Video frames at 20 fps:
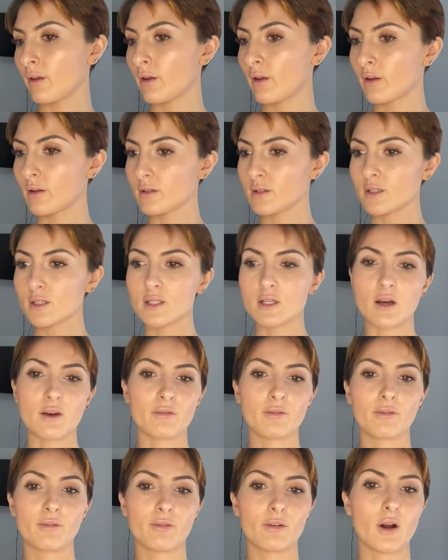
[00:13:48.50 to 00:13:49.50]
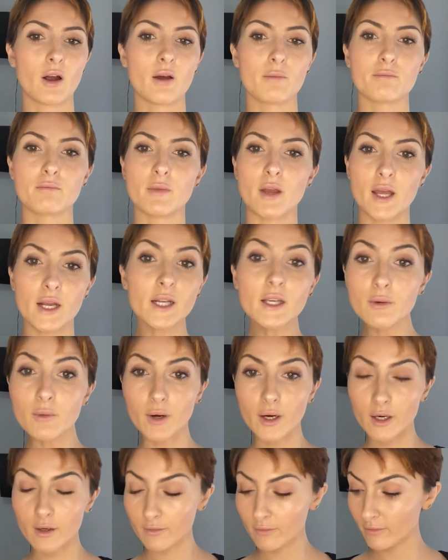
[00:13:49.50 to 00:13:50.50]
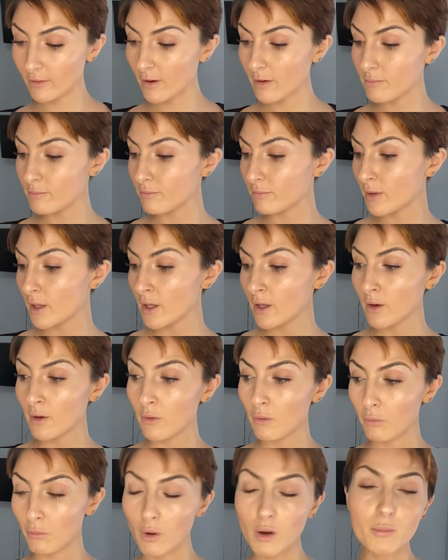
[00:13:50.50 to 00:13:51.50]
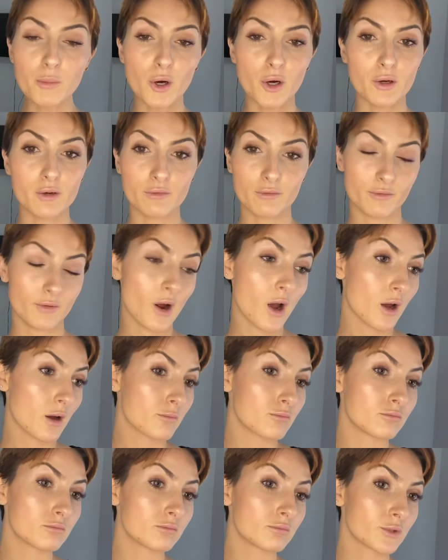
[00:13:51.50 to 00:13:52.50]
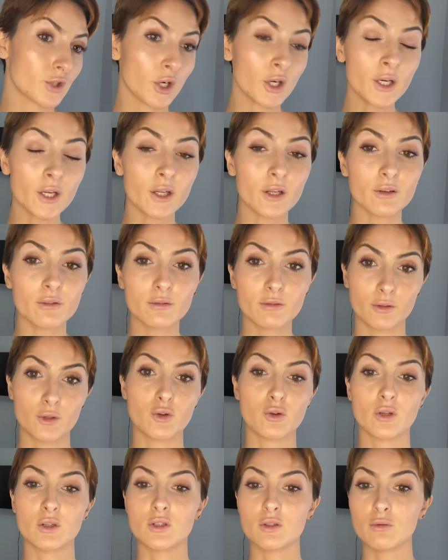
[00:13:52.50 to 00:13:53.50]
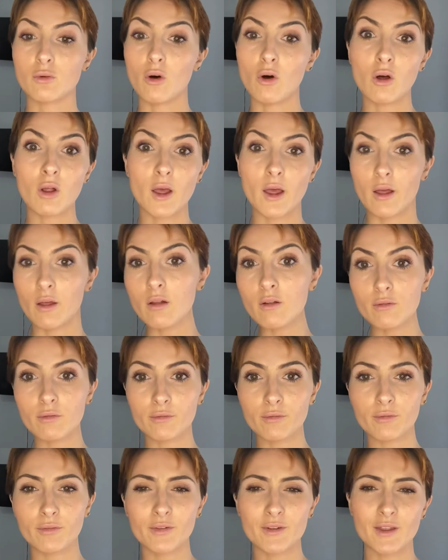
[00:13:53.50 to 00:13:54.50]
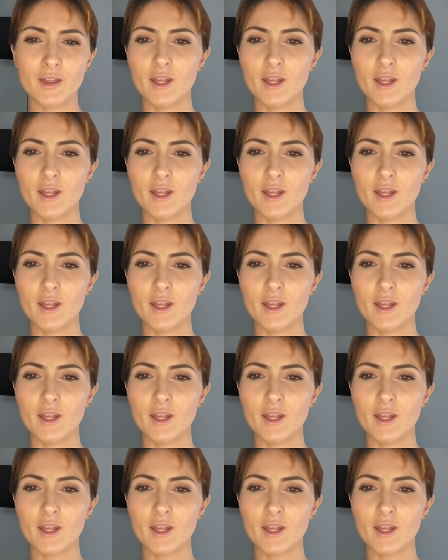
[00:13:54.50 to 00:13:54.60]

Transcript: stuff from anywhere, from Walmart, from Target. You could do all e.l.f.